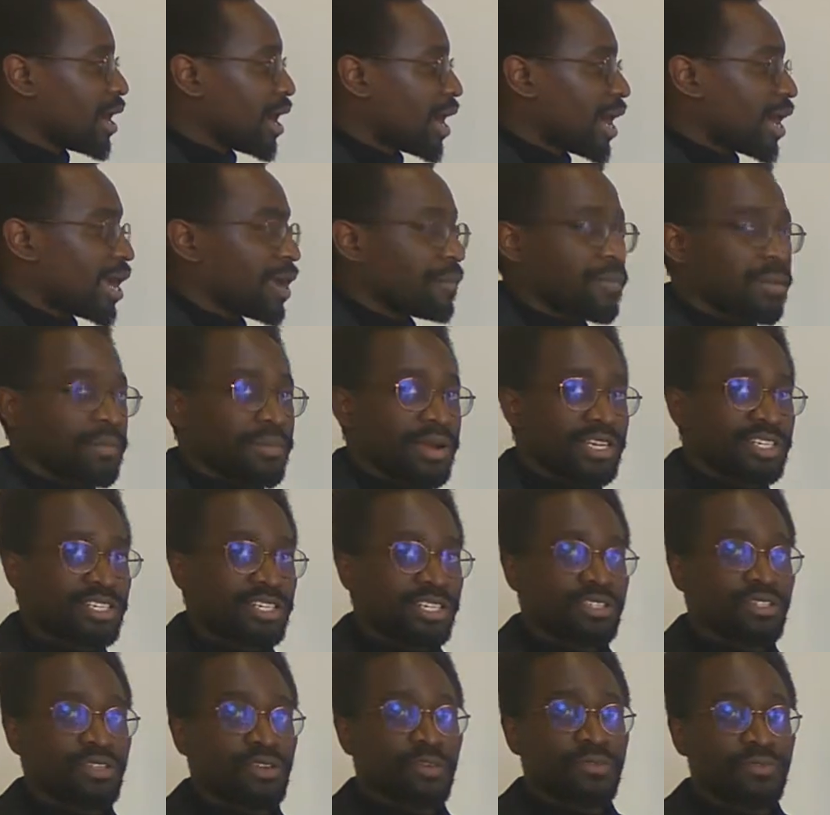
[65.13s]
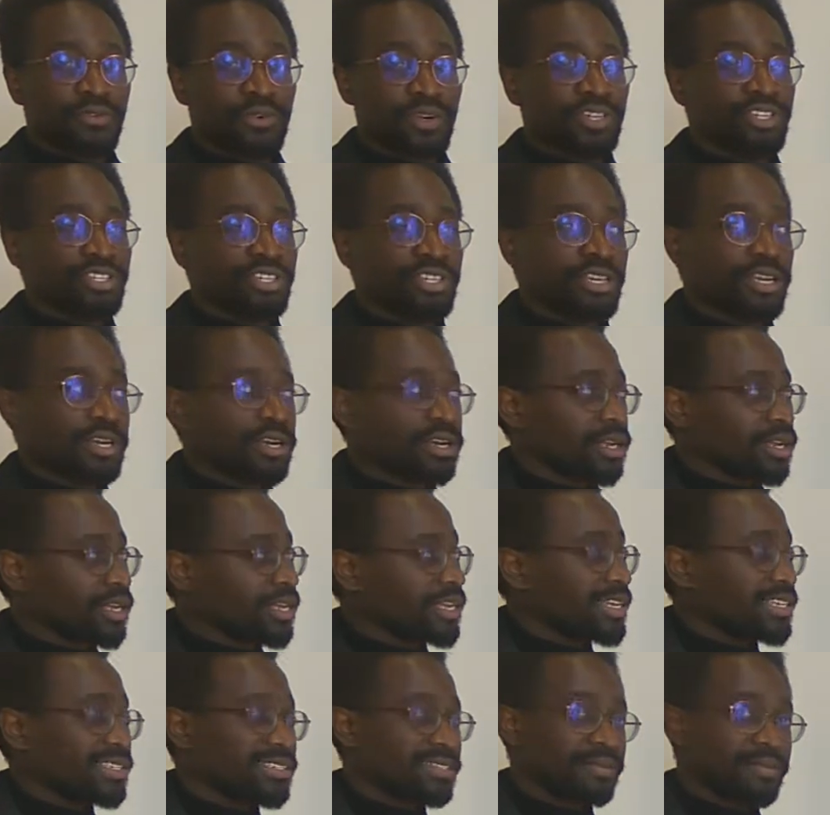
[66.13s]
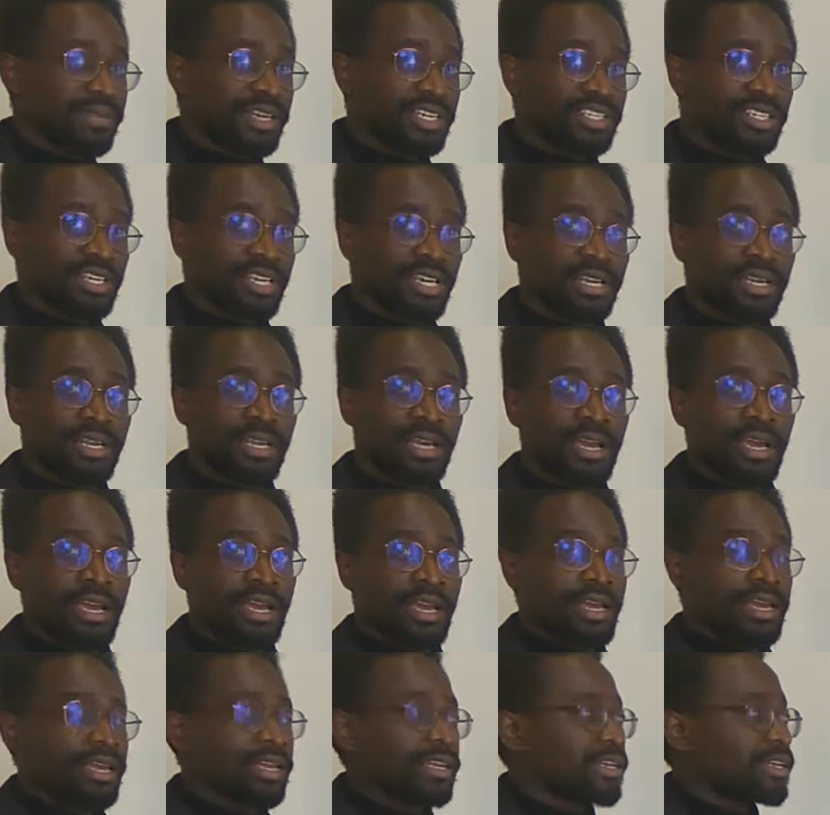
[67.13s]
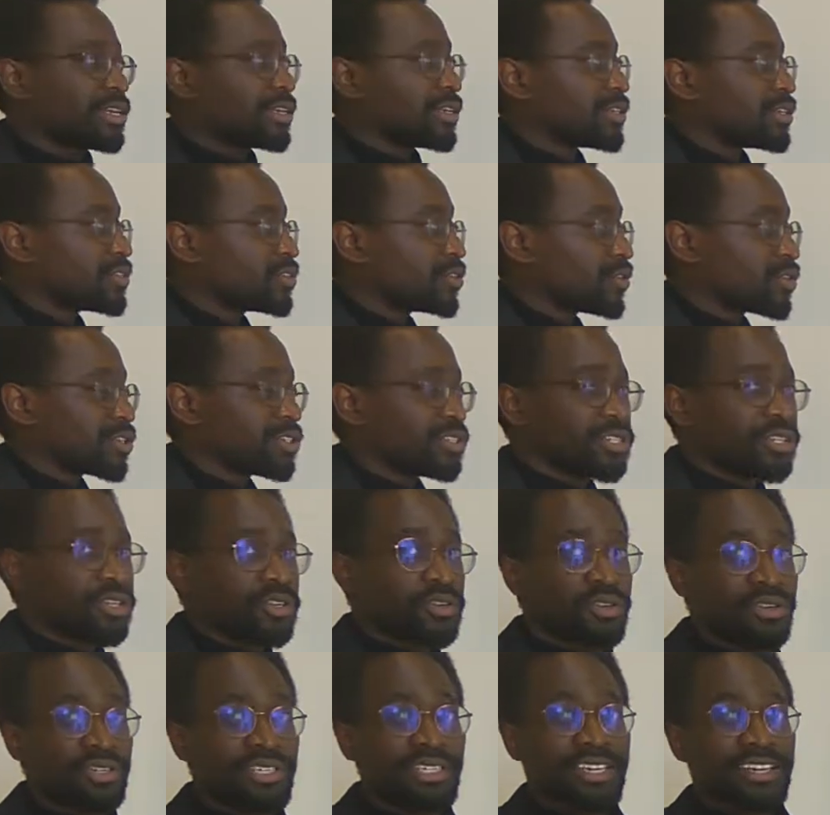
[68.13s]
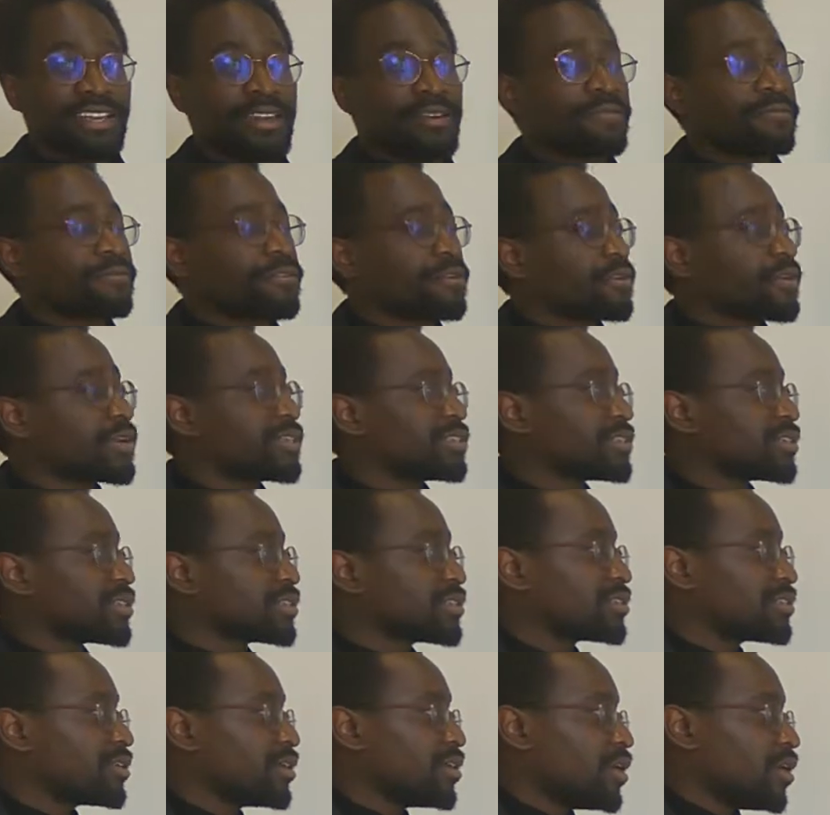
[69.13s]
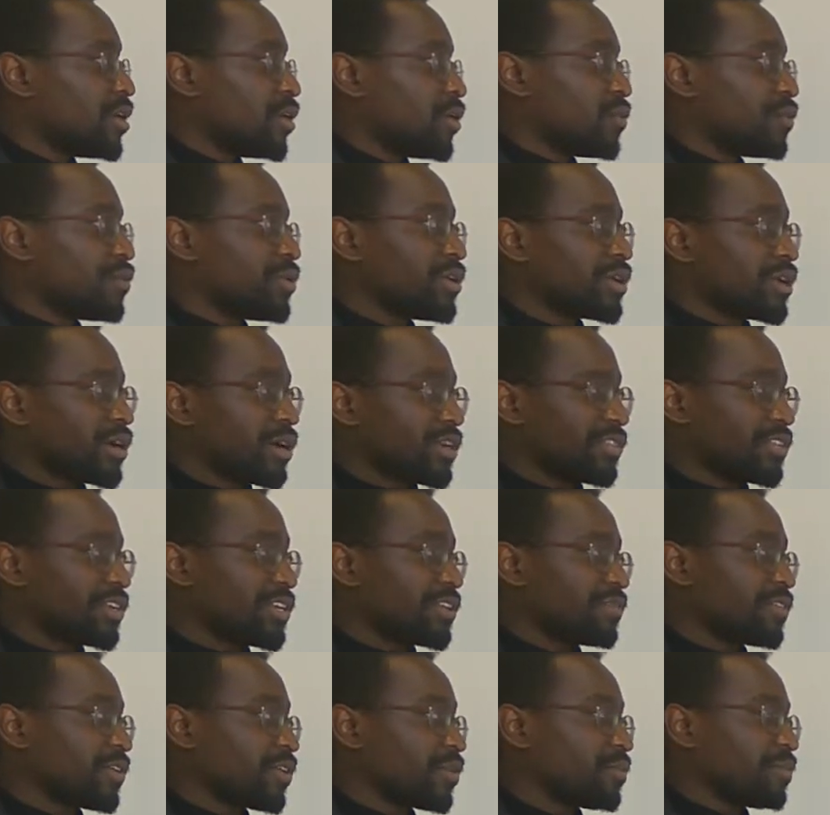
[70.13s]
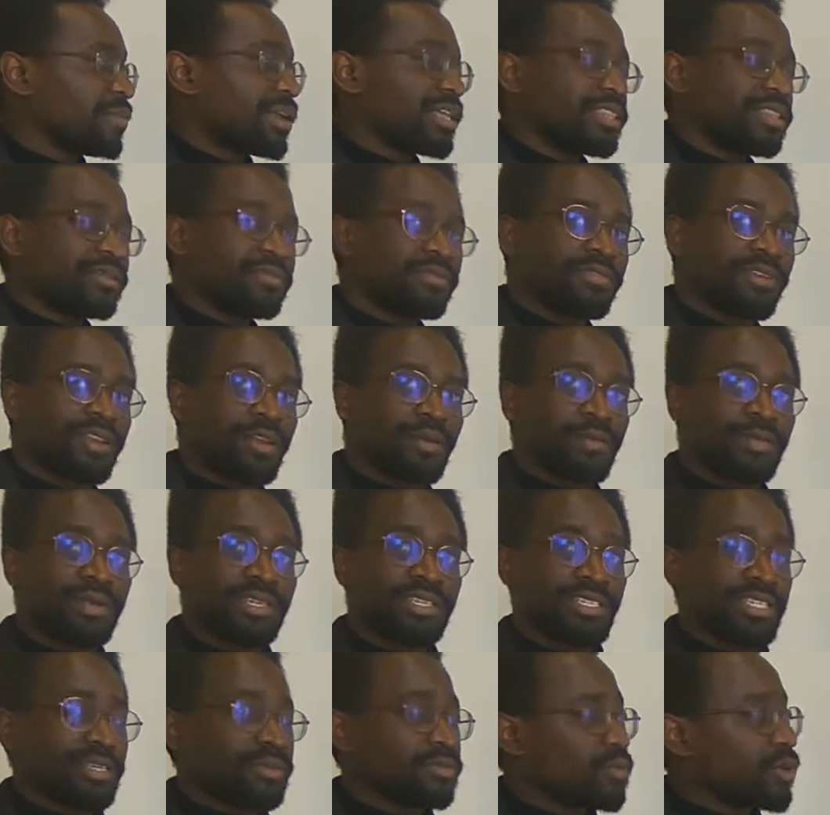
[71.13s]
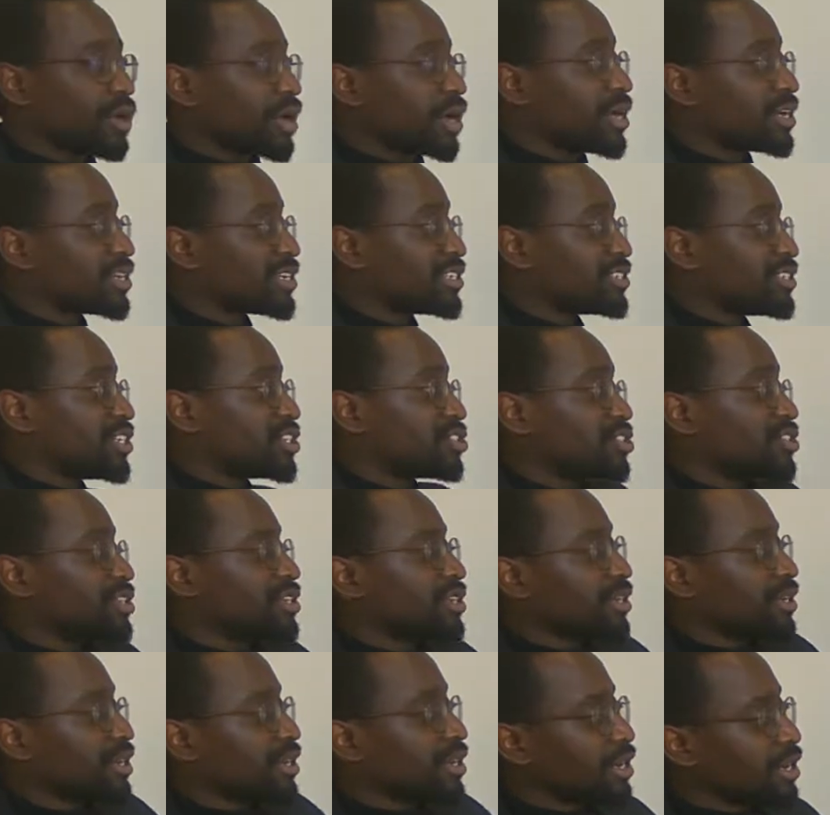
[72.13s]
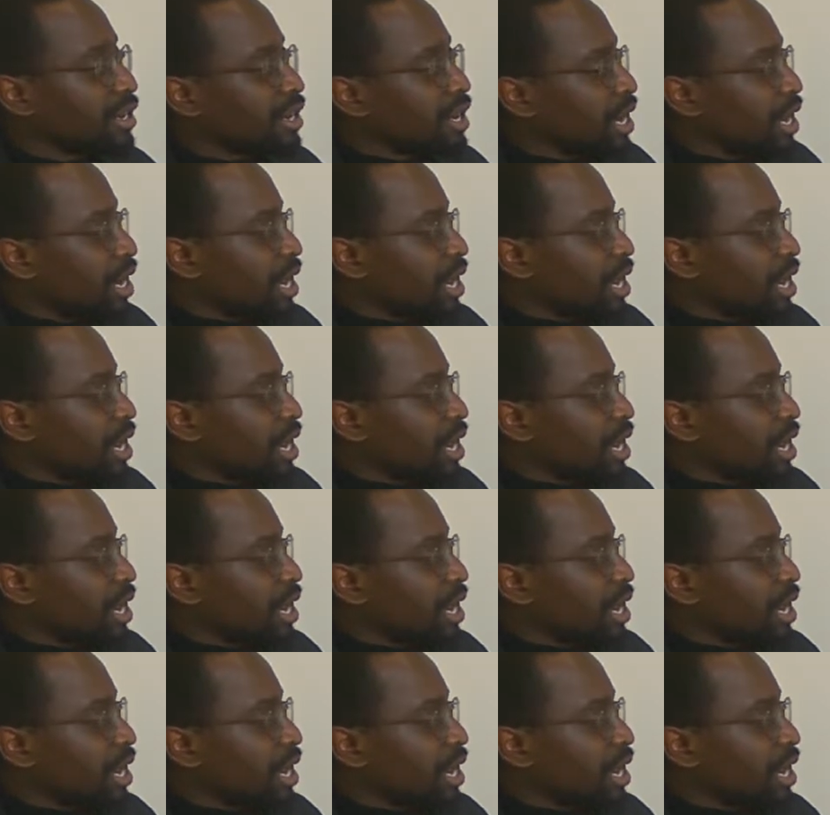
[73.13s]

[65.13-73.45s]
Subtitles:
I am a major in software engineering. He is a major in security and forensics. We are the development team. We're currently stationed in Lille.